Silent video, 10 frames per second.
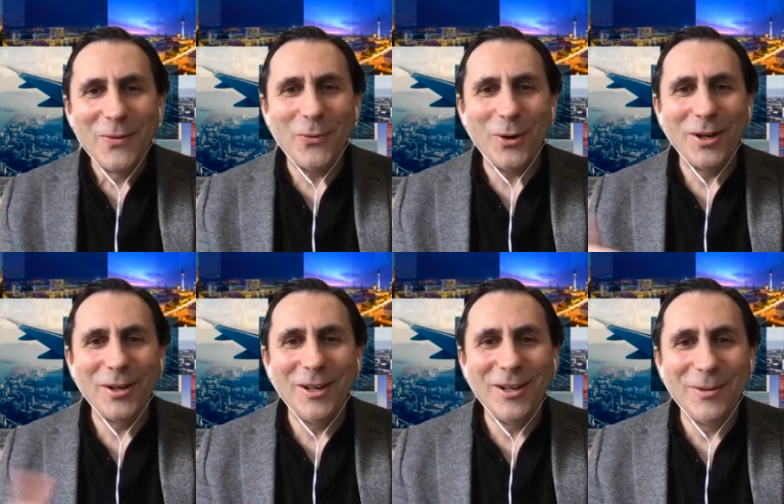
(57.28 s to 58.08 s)

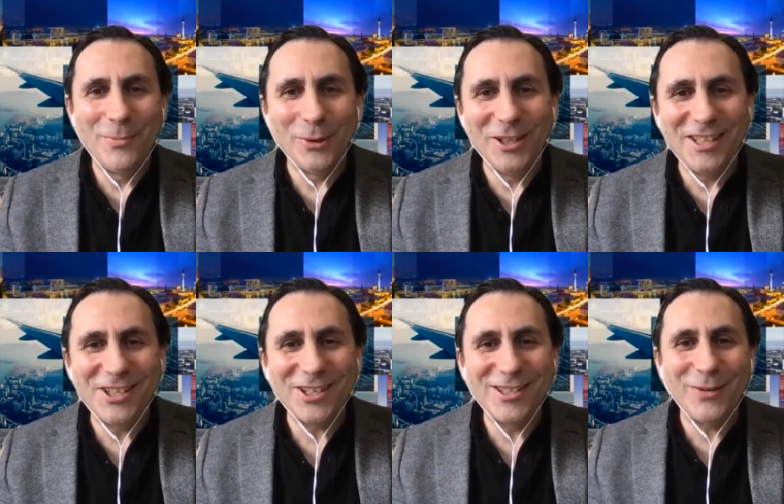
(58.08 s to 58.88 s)
for
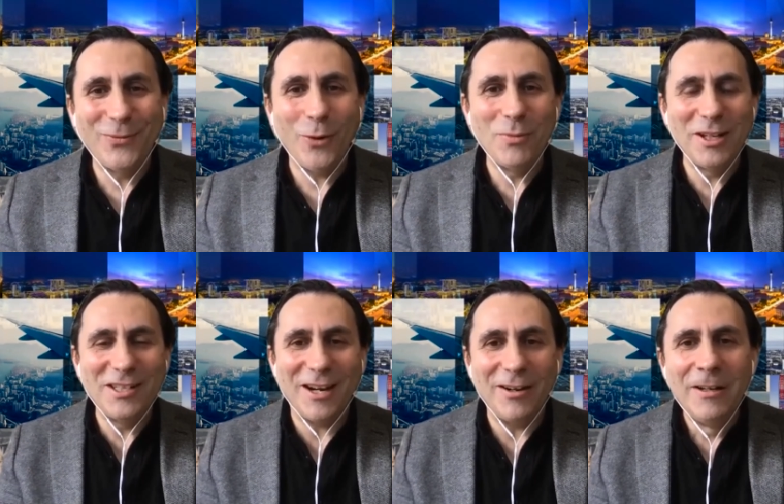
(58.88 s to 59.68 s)
politicians and for
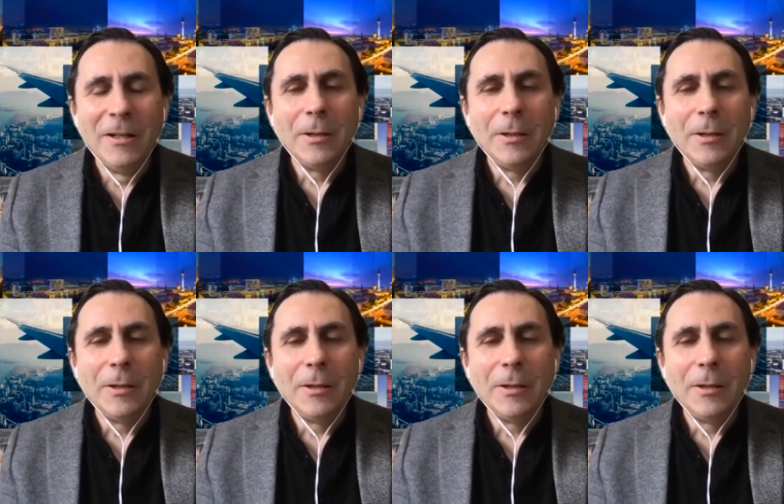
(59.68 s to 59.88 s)
military.